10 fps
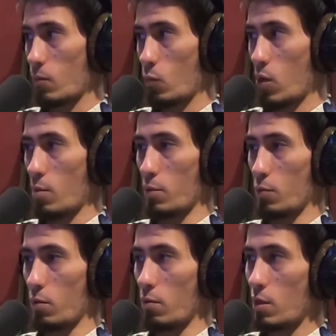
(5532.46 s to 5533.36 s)
Probably
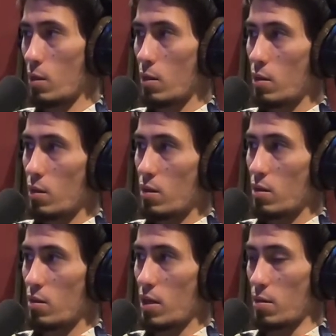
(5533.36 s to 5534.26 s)
will
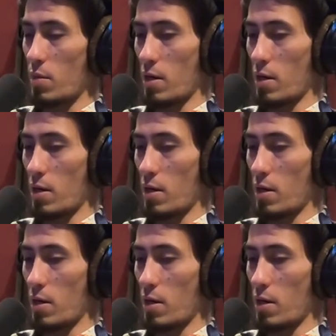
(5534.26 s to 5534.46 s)
take the